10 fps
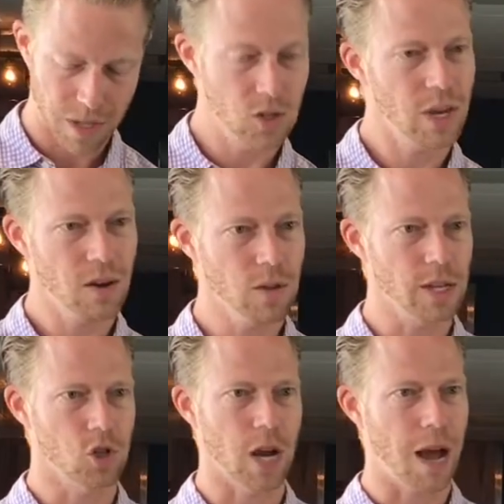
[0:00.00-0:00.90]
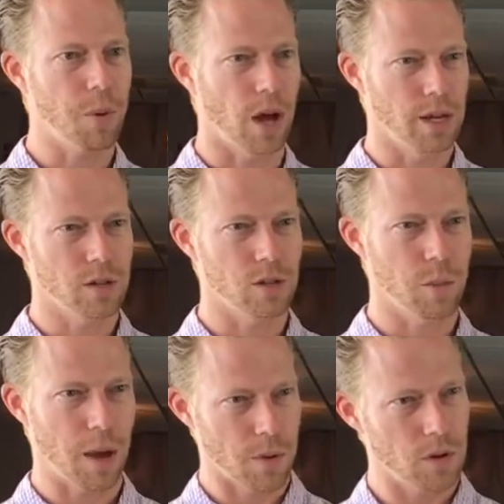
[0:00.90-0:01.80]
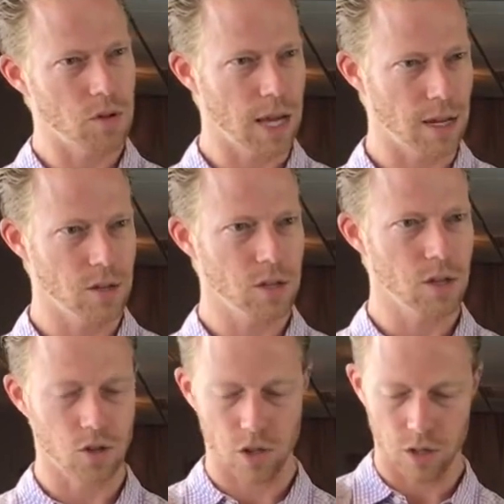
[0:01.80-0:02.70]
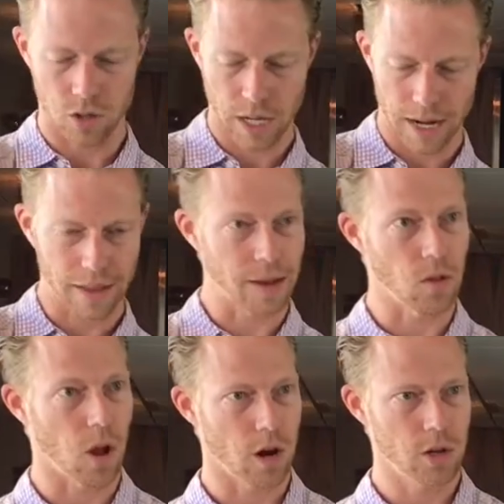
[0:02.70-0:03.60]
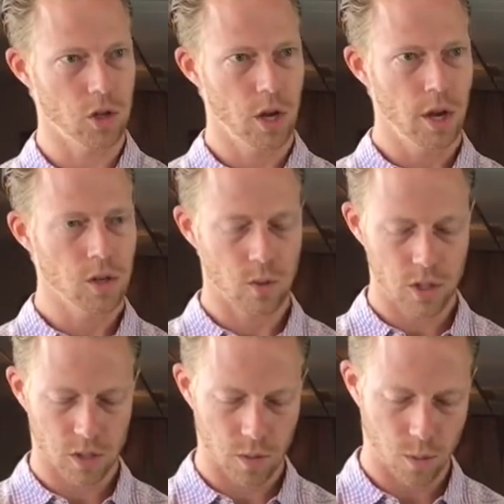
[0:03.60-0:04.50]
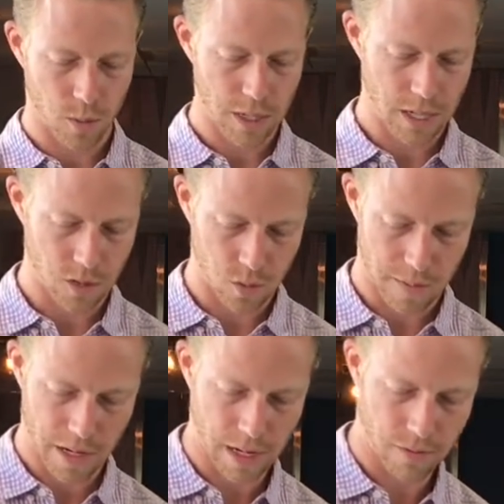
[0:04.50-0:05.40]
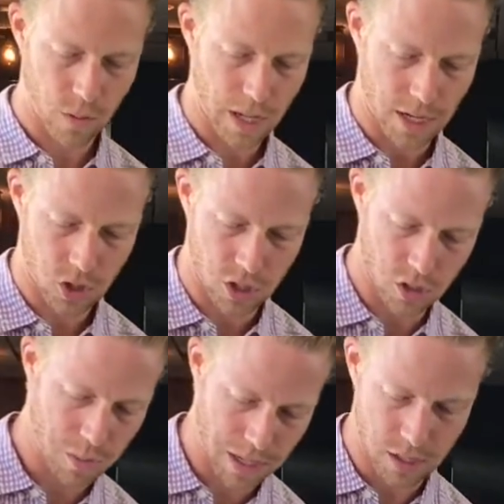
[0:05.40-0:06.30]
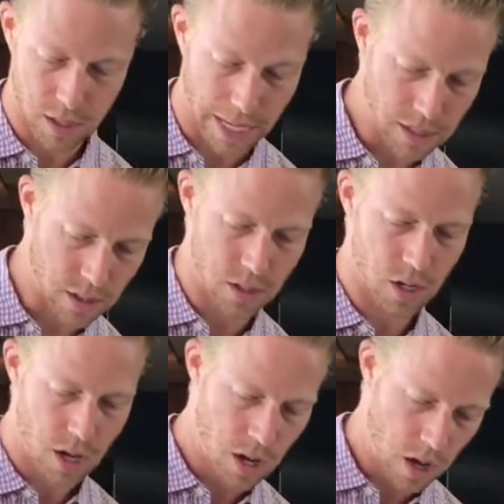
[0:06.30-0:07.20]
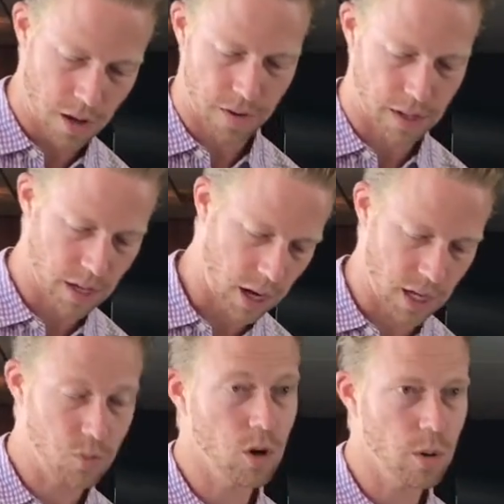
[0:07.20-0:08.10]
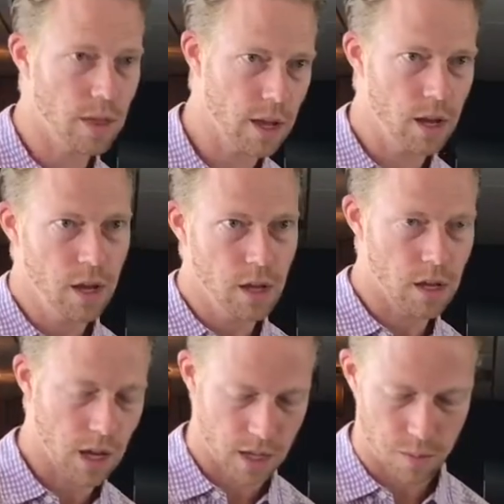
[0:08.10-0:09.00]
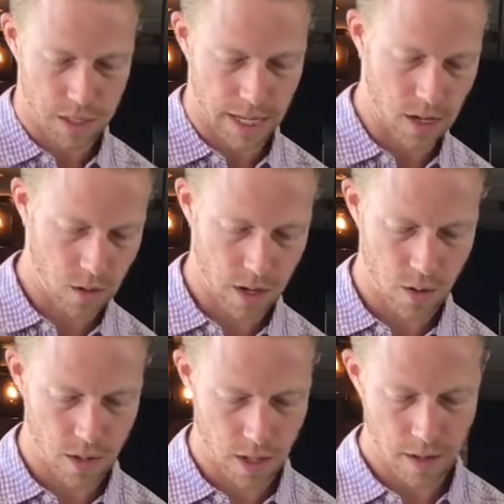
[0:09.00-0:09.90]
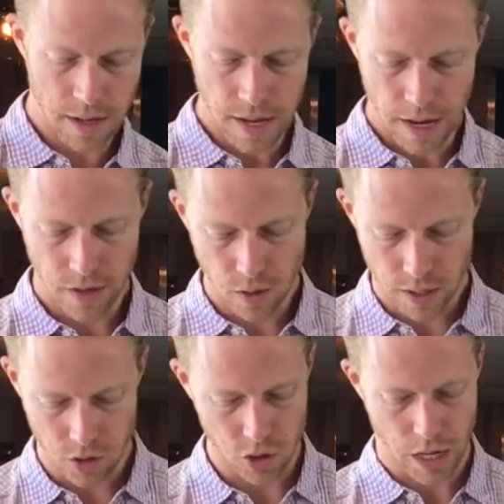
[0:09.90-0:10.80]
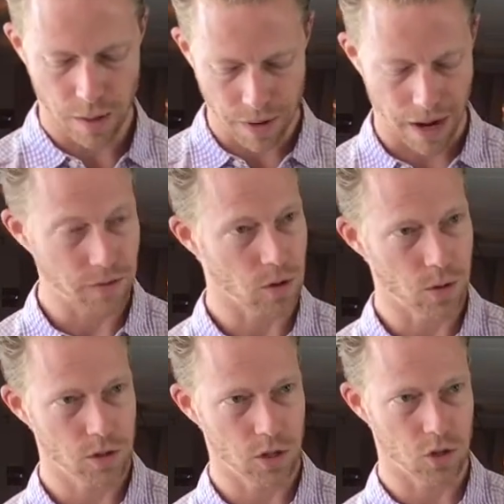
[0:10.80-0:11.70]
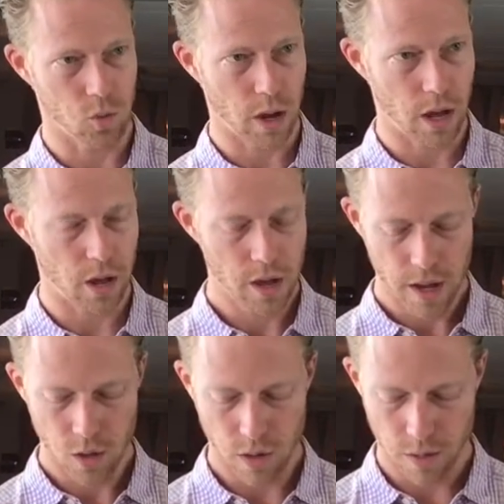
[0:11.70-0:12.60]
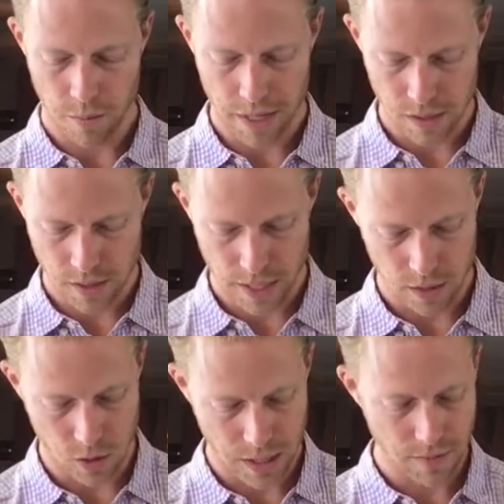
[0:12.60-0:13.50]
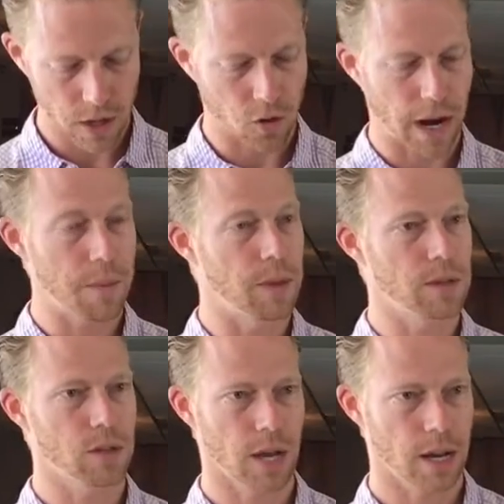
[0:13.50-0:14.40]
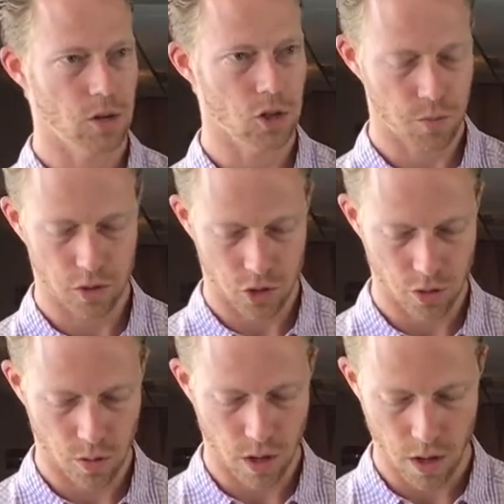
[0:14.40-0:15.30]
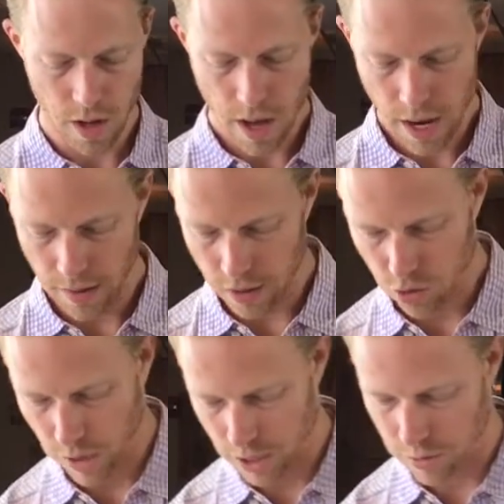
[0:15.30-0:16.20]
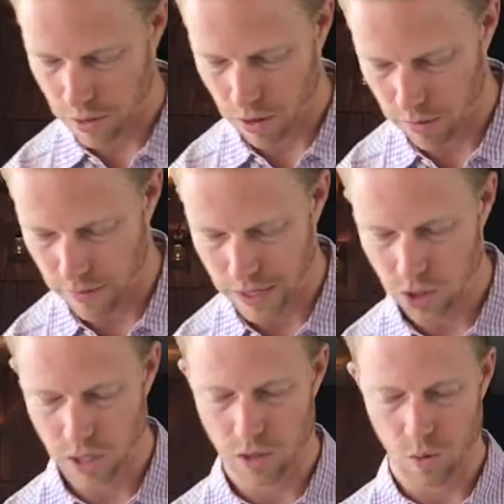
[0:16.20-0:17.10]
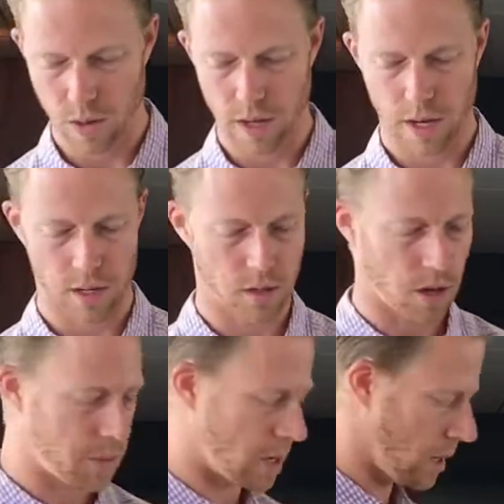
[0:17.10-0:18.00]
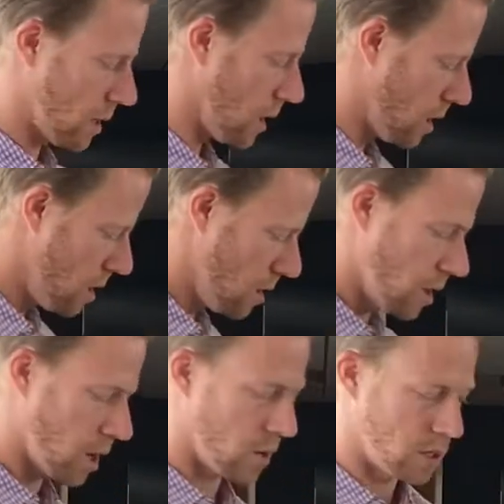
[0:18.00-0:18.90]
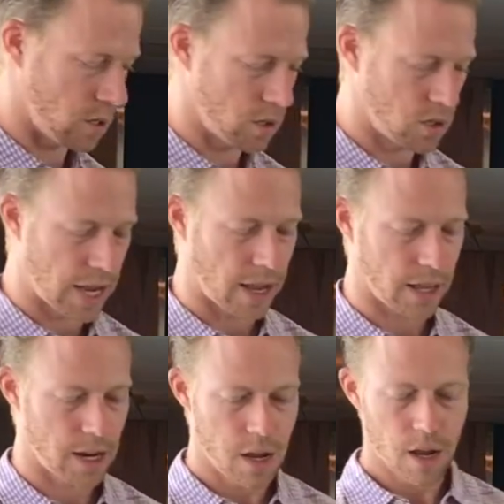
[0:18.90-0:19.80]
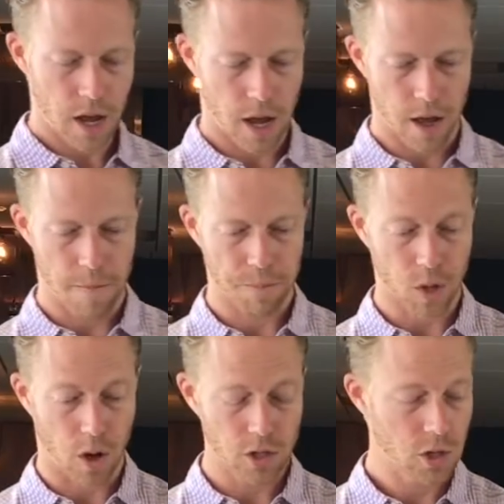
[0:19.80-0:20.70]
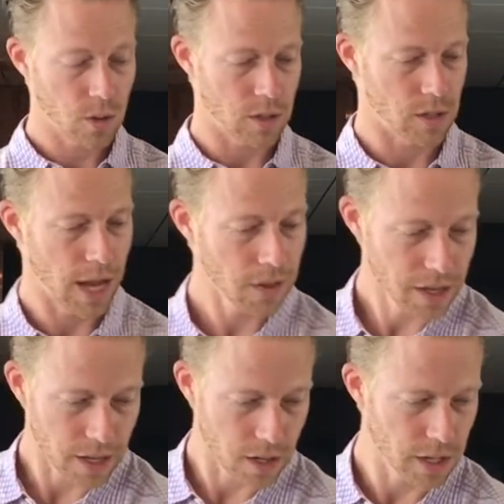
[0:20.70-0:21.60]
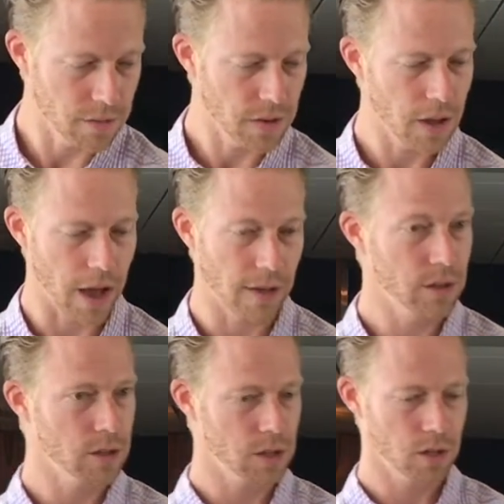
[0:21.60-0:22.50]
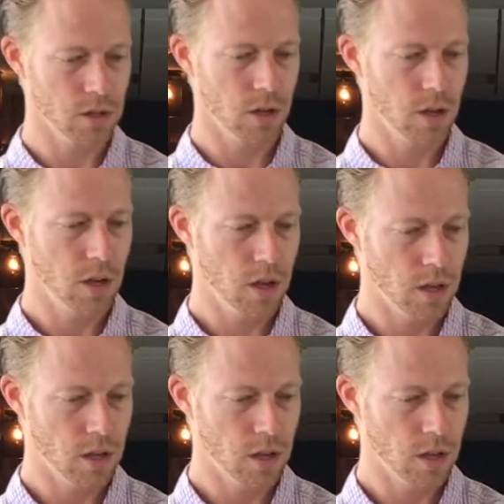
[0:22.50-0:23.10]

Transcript: because you can't really chop onions and peppers that easily. They're just kind of like large. So what we did is we made a knife where you can actually just make slices off on the cutting board with it. You cut the potato there with it, and then you can chop afterwards as well. You can mince things. You can even grab this and kind of just push through it all, and then transplant all the veggies with it and dump it into the into your salad. Also, it's not like a cleat. Feel how heavy this is?